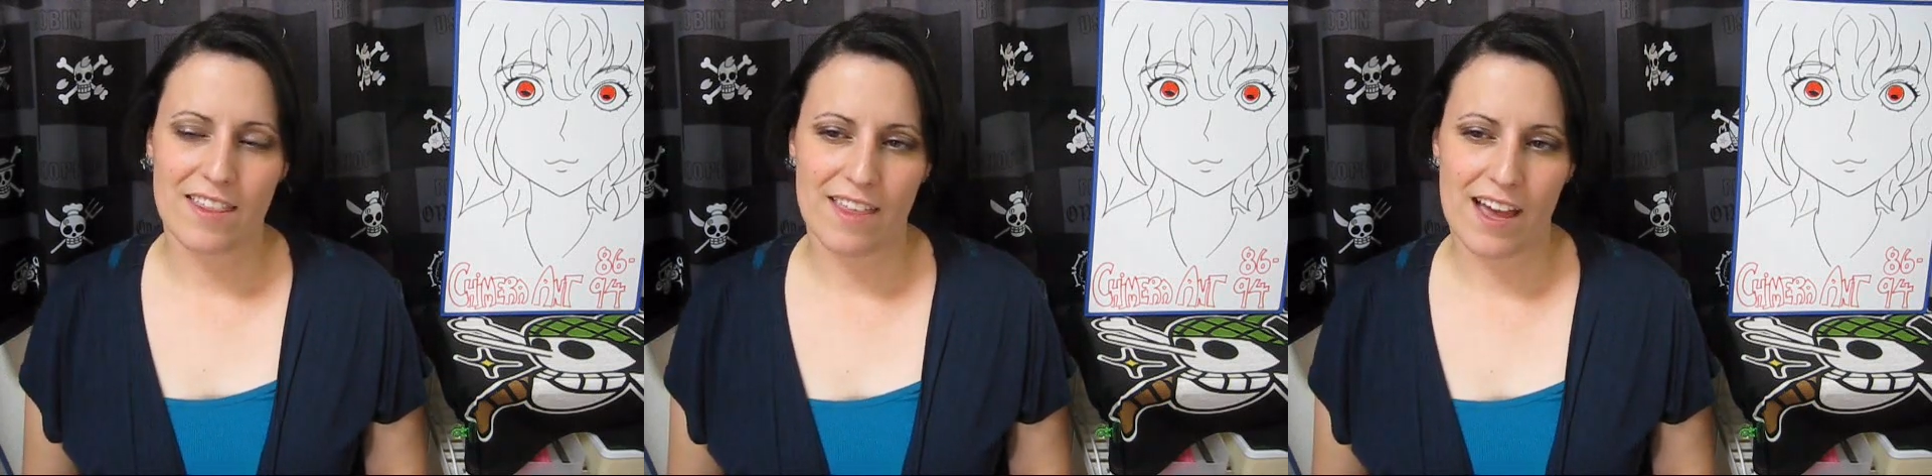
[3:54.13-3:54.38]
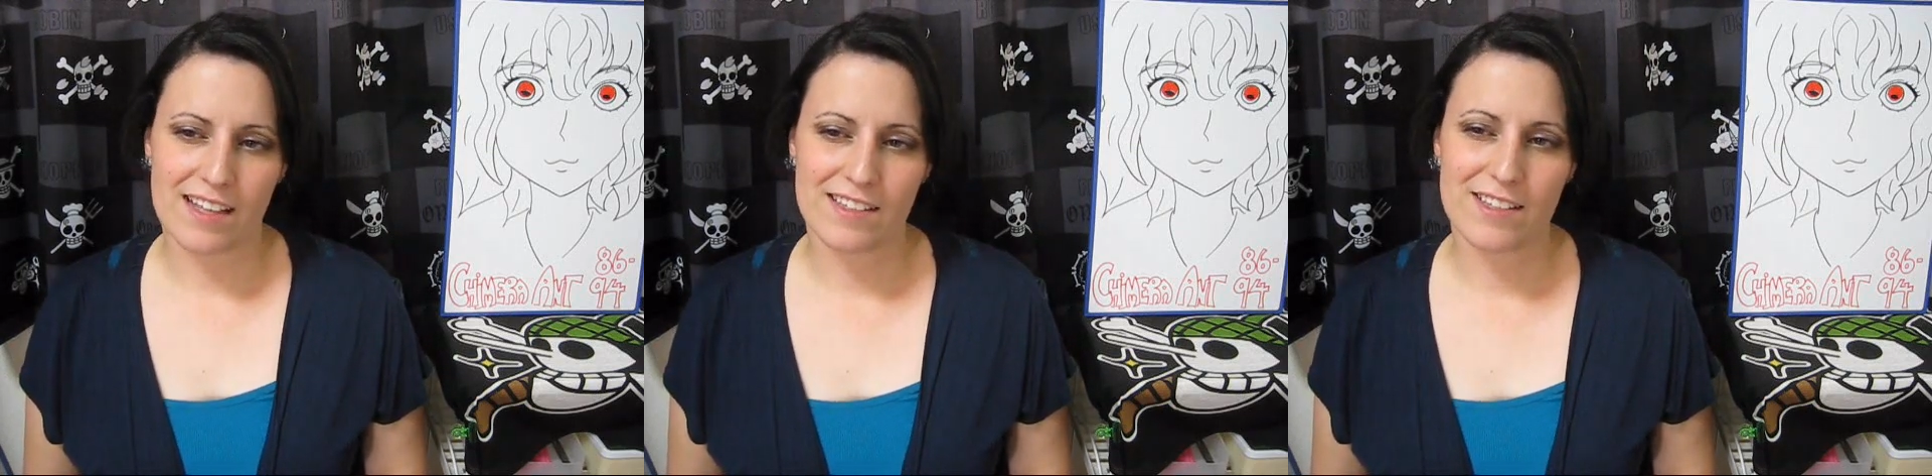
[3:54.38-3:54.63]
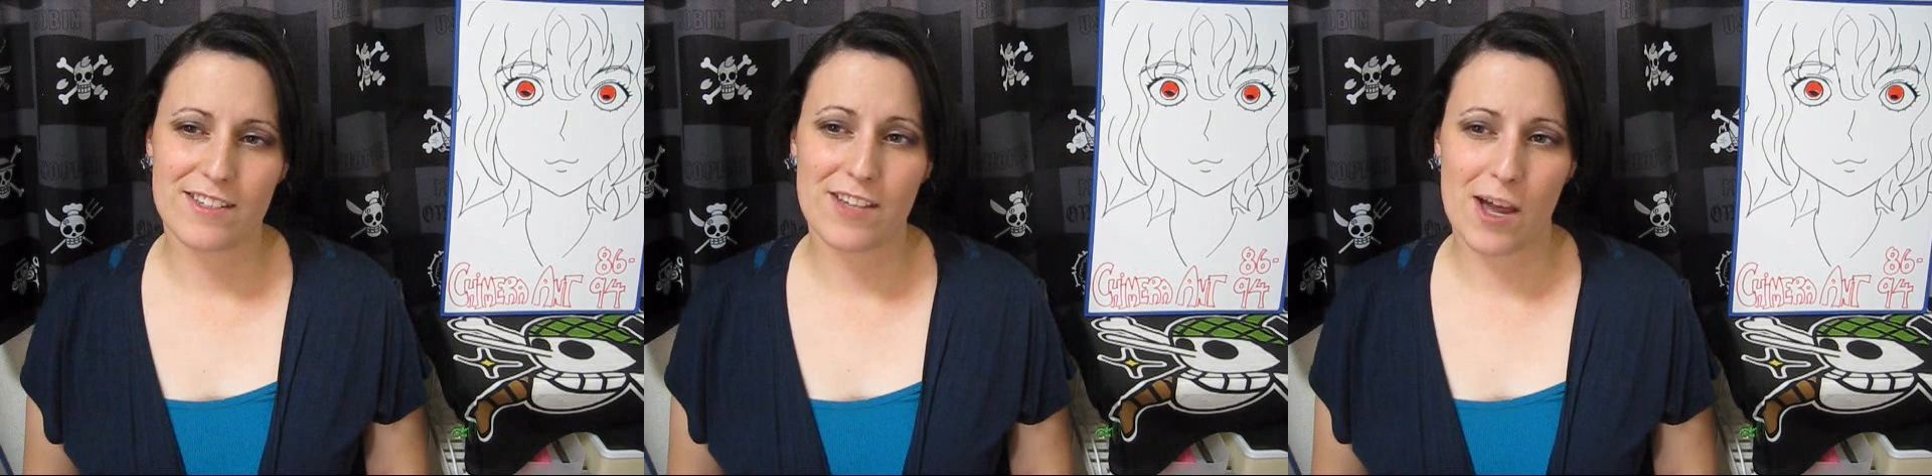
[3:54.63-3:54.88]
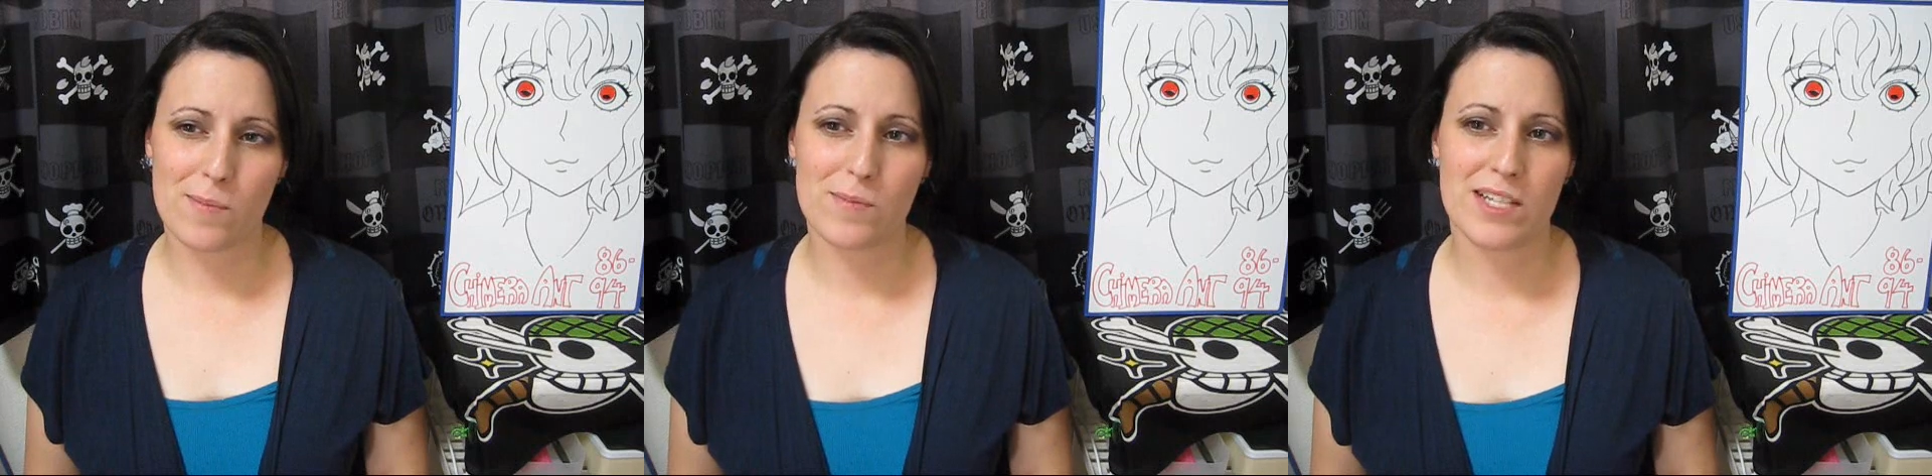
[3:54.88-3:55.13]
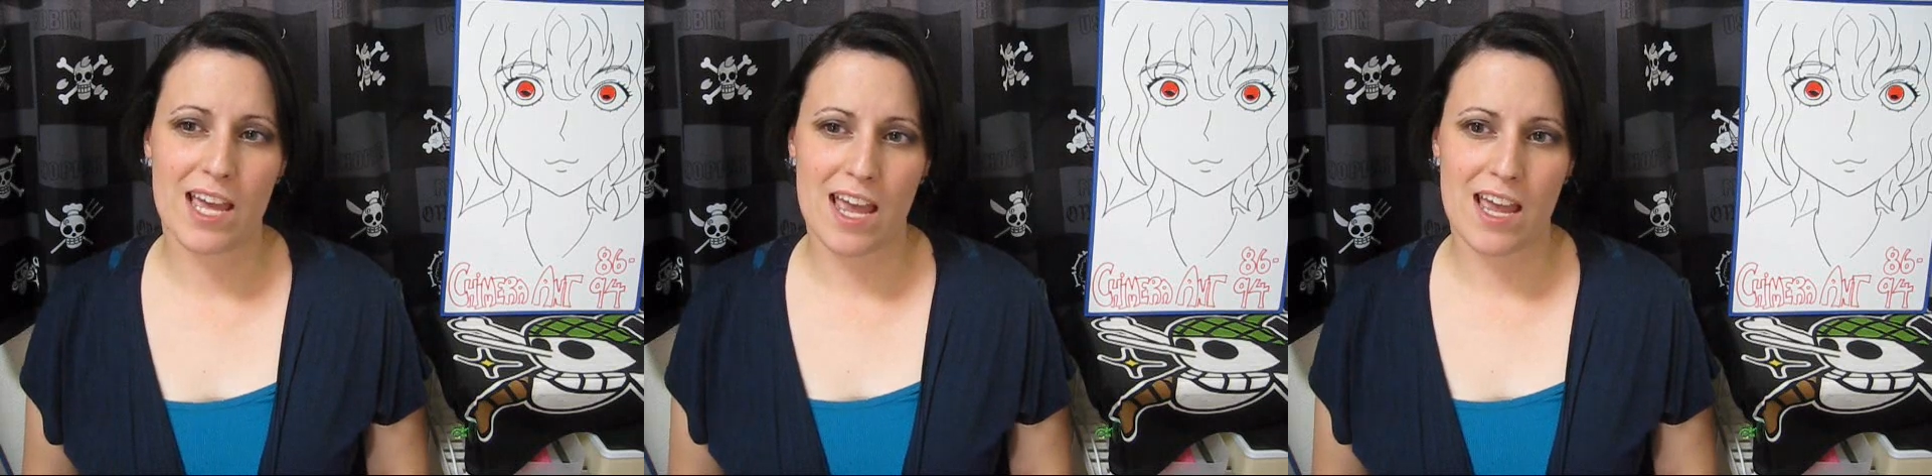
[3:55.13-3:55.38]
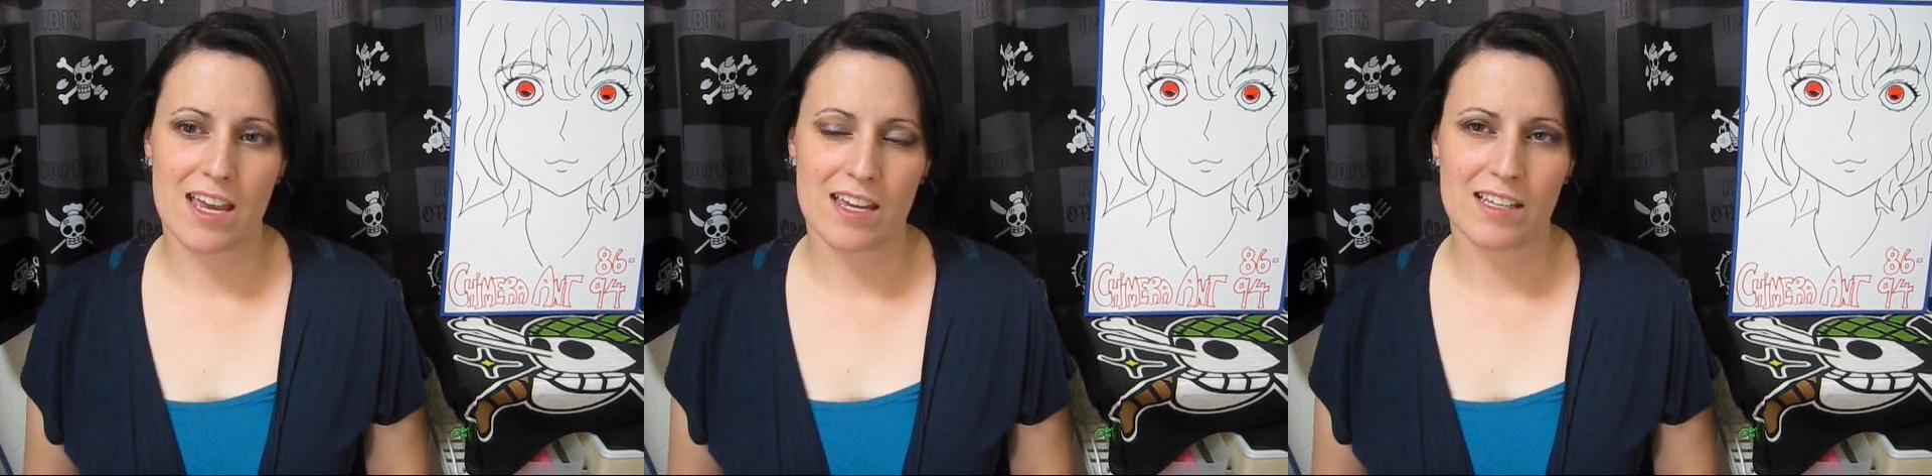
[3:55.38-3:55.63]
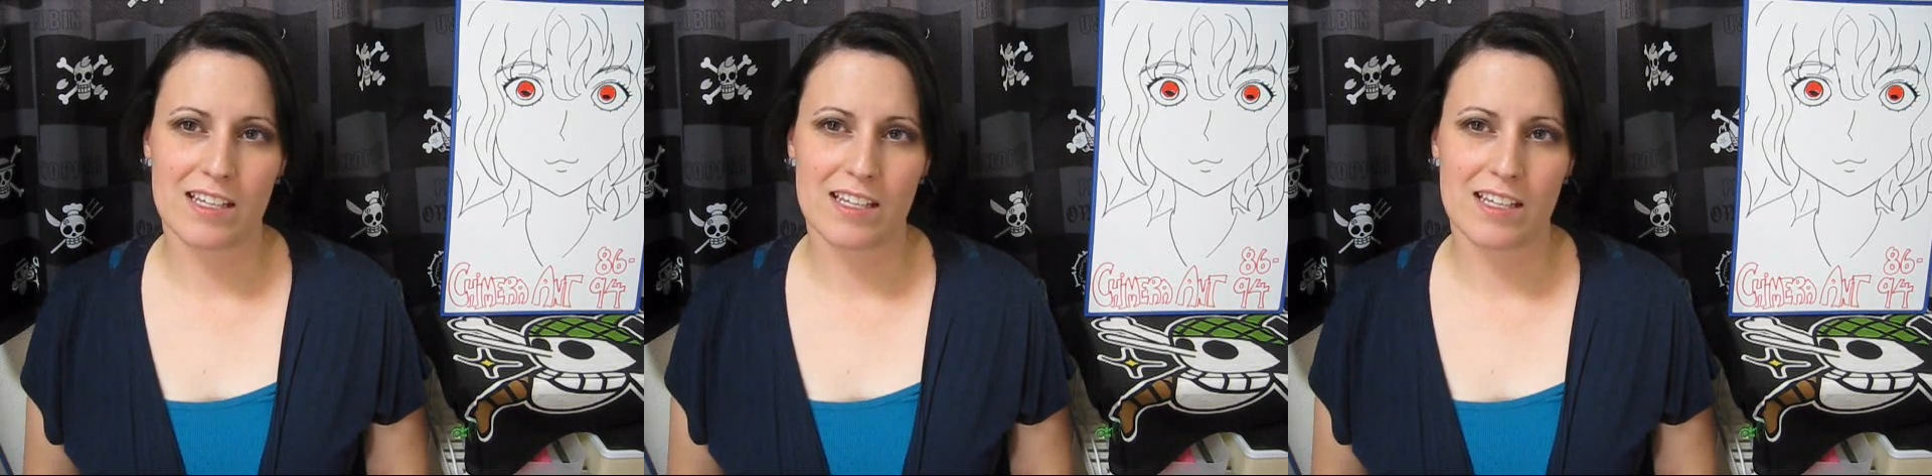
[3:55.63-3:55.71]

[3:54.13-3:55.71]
that someday